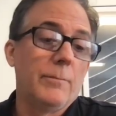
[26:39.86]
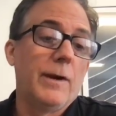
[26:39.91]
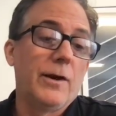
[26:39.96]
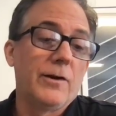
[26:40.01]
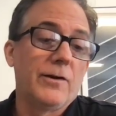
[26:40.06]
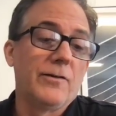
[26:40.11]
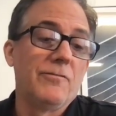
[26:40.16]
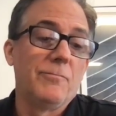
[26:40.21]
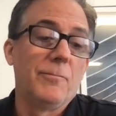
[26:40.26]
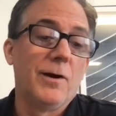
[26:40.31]

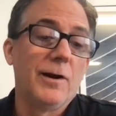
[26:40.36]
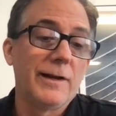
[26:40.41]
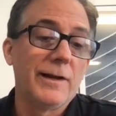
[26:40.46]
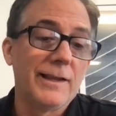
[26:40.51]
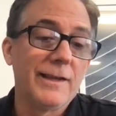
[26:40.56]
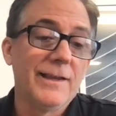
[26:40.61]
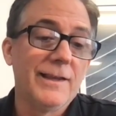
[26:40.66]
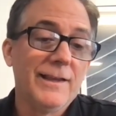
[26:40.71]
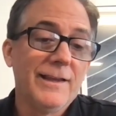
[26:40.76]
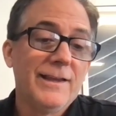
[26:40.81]
amount of
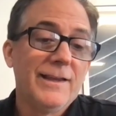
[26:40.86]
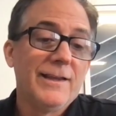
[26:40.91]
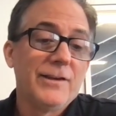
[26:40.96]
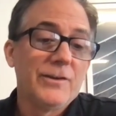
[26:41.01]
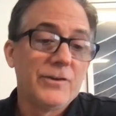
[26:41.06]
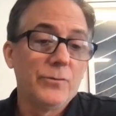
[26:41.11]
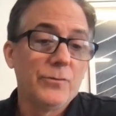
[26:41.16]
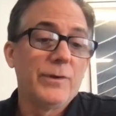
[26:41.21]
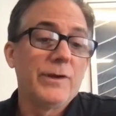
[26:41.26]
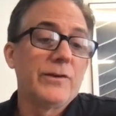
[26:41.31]
money
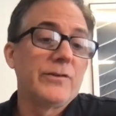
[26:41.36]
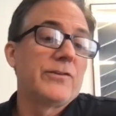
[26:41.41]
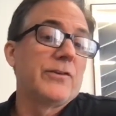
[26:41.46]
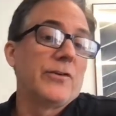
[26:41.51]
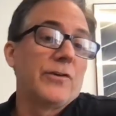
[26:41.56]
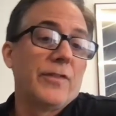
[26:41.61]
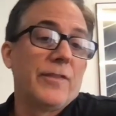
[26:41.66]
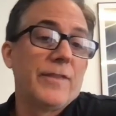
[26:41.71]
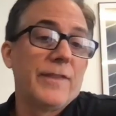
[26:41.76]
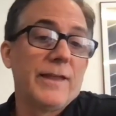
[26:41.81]
doing
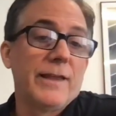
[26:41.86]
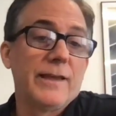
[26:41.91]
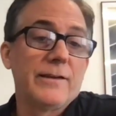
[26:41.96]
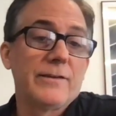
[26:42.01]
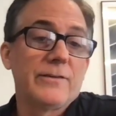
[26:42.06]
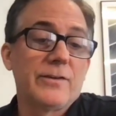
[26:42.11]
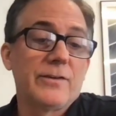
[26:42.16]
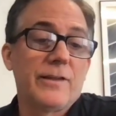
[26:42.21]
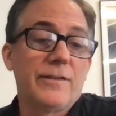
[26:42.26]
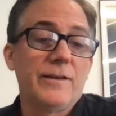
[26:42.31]
certain
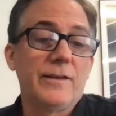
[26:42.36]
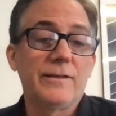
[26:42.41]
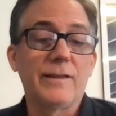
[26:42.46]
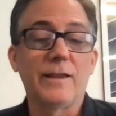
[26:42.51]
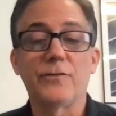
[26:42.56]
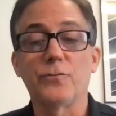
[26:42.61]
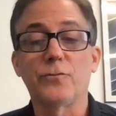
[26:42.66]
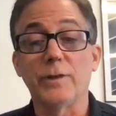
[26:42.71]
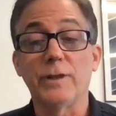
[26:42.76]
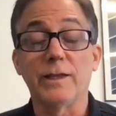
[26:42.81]
things. So I think
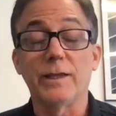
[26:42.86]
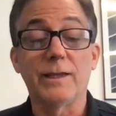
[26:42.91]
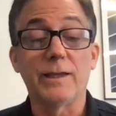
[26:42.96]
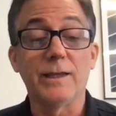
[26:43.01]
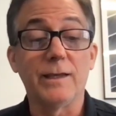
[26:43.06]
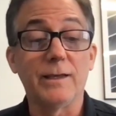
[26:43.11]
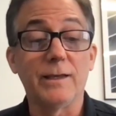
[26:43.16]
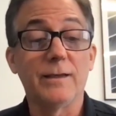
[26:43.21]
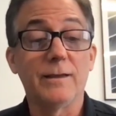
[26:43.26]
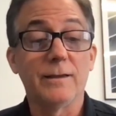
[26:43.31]
that's really
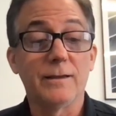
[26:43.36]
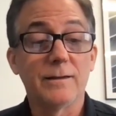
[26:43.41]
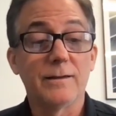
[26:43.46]
key.